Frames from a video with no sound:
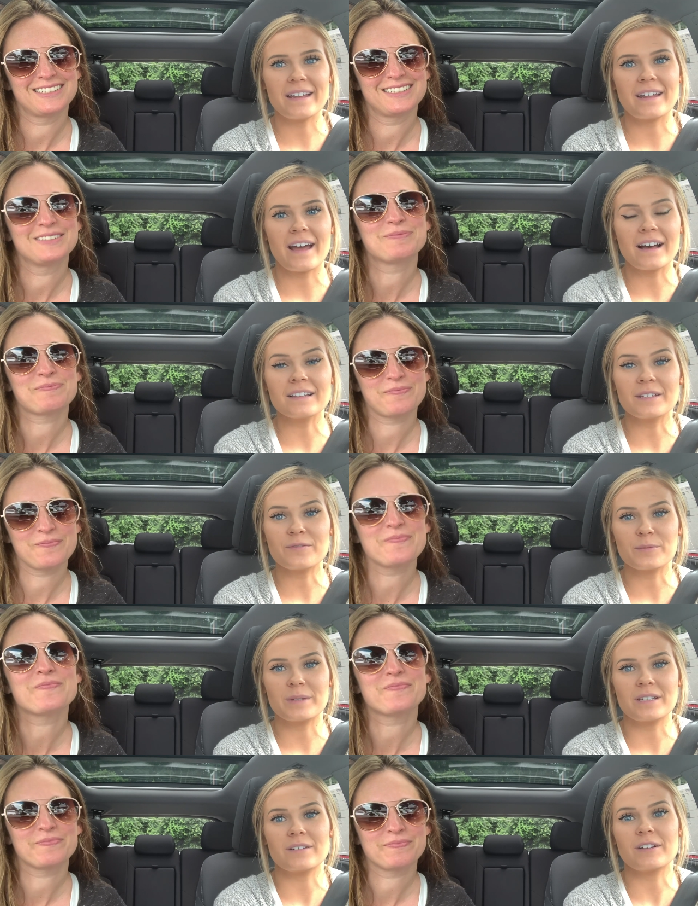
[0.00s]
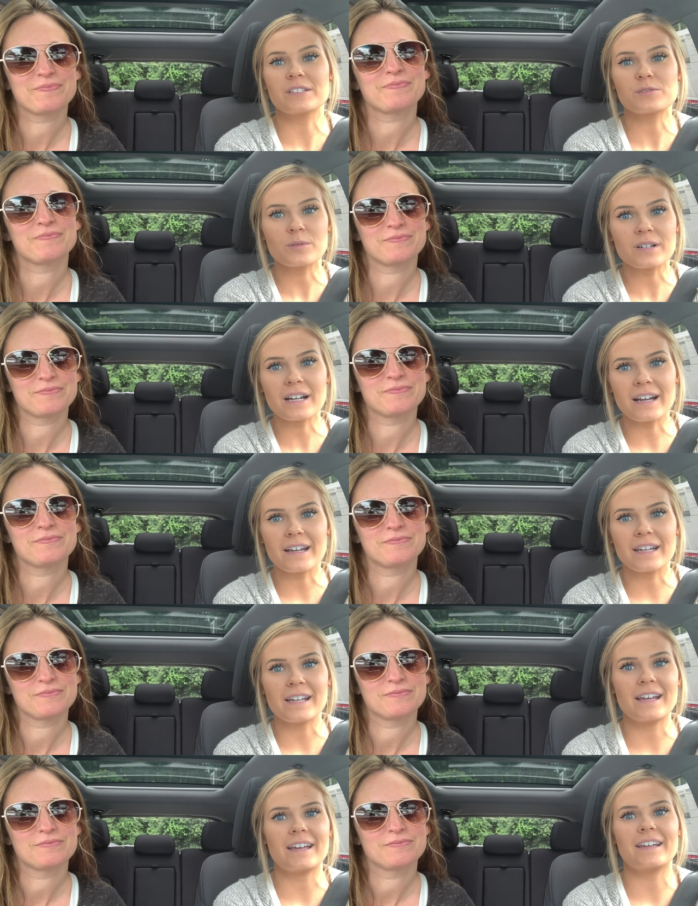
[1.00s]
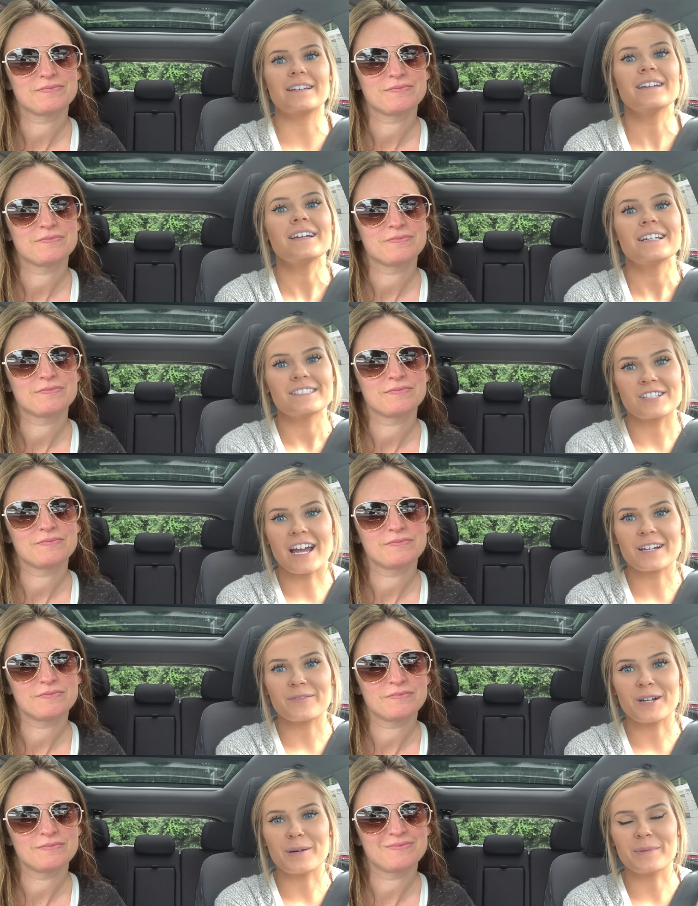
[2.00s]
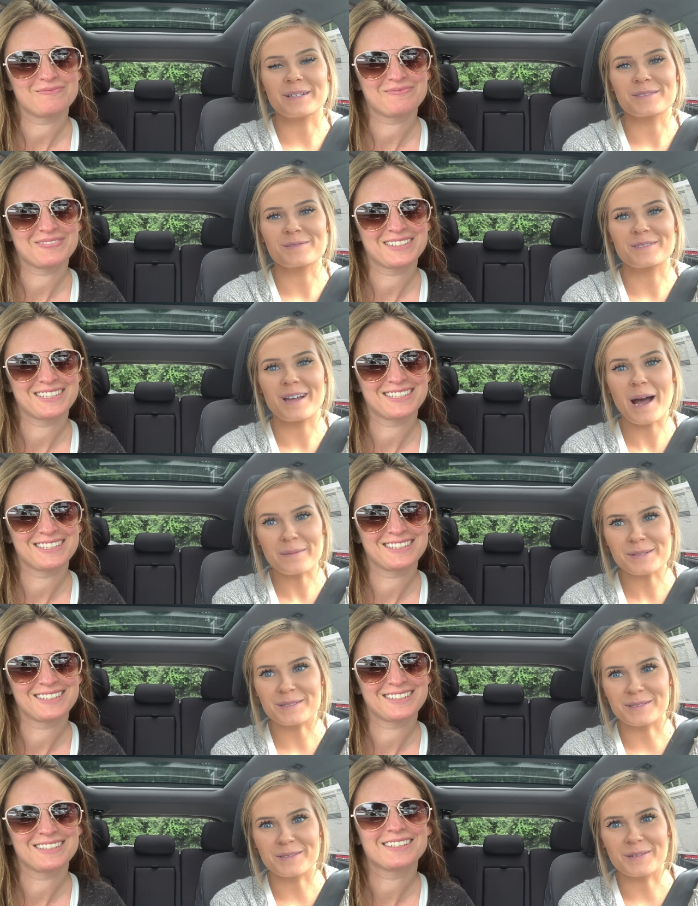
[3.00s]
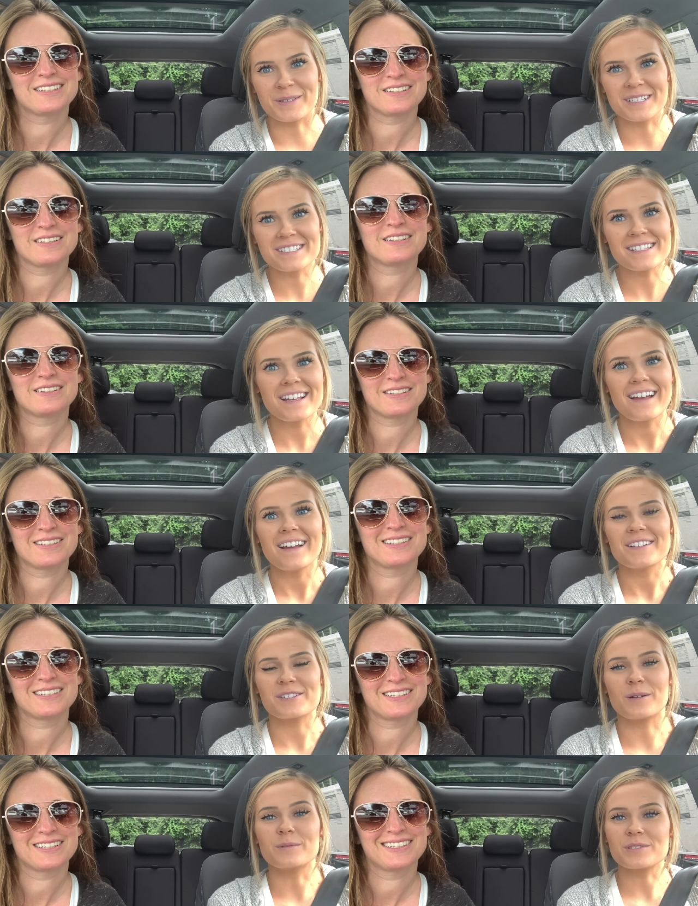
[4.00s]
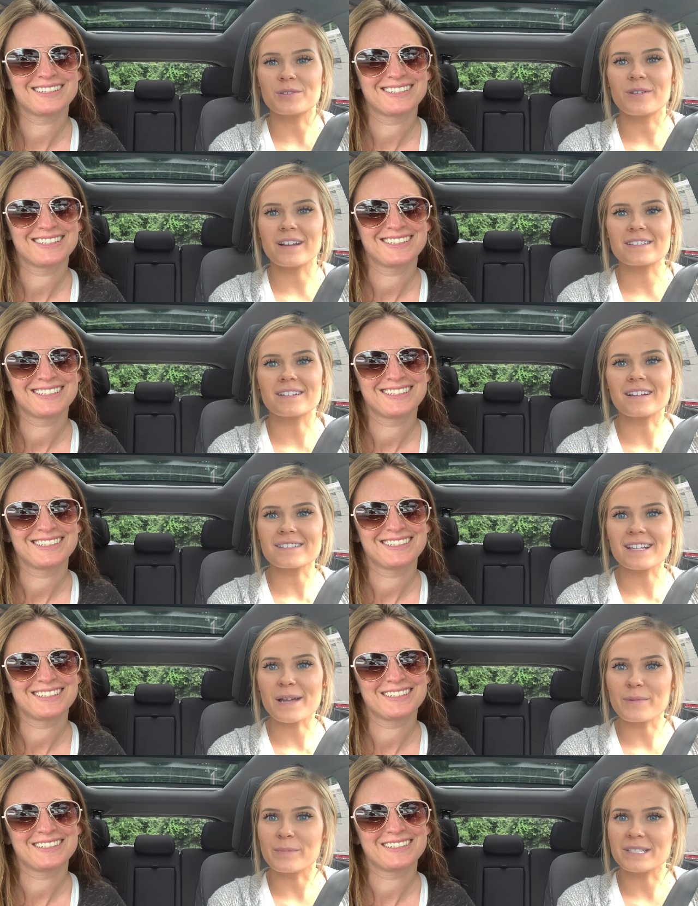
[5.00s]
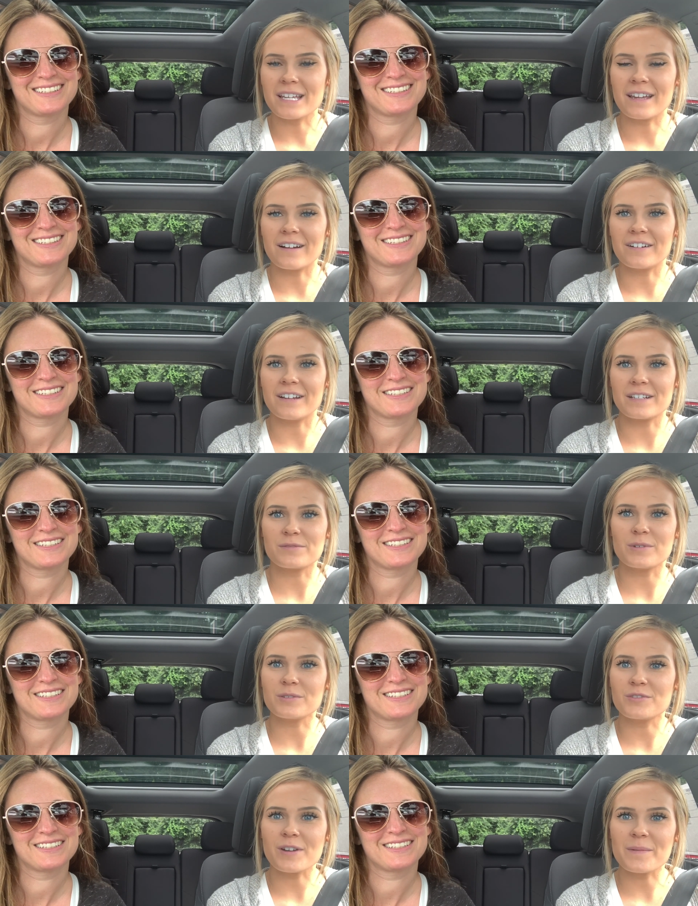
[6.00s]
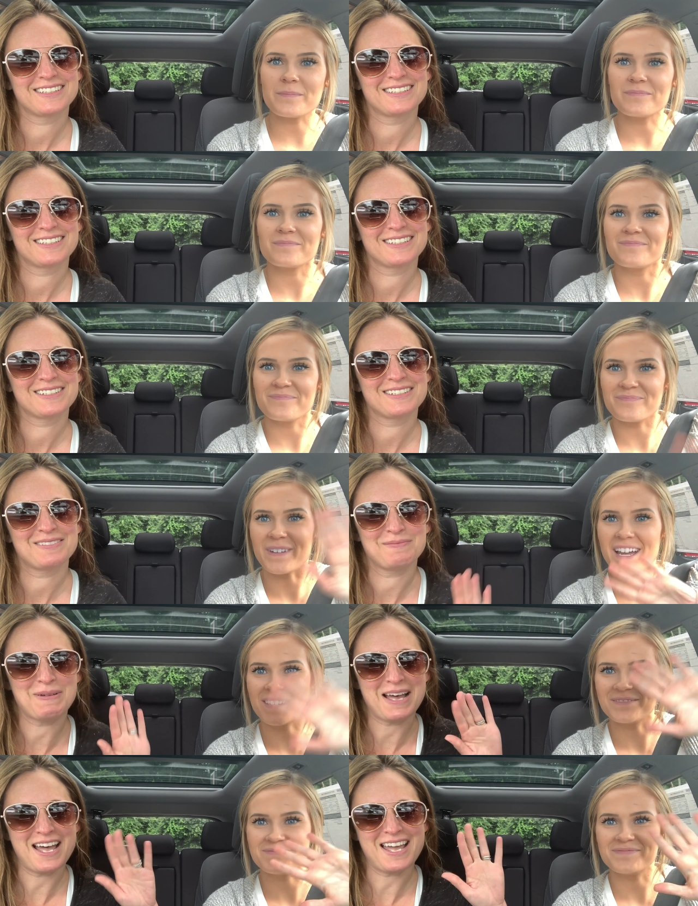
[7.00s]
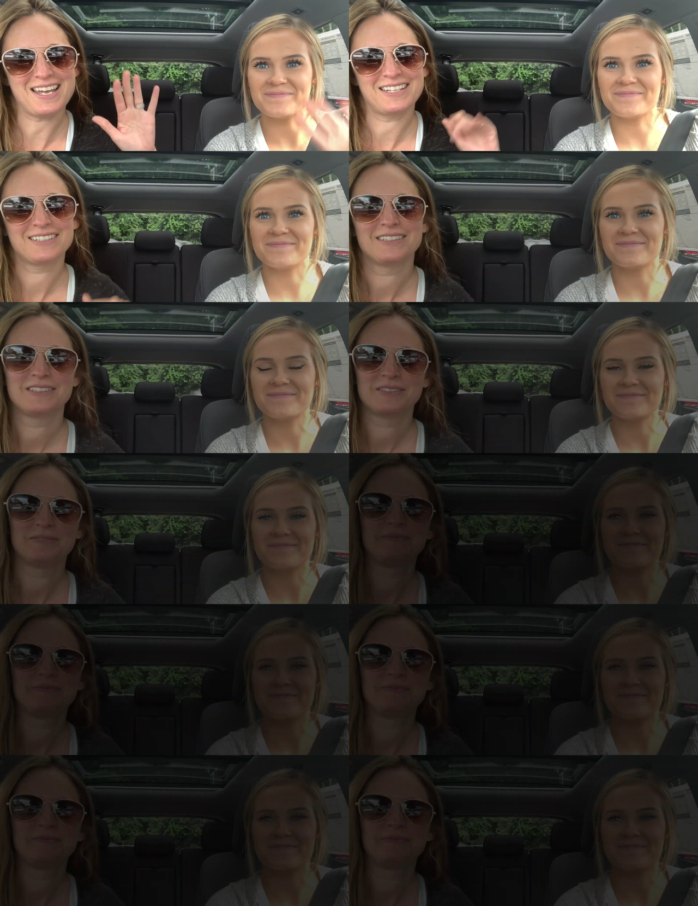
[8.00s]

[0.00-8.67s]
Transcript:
Speaker 1: and Allie for being a great tour guide and Jack for helping us through the obstacle course. So we'll see you guys next time when we take our next road trip. Bye. Bye.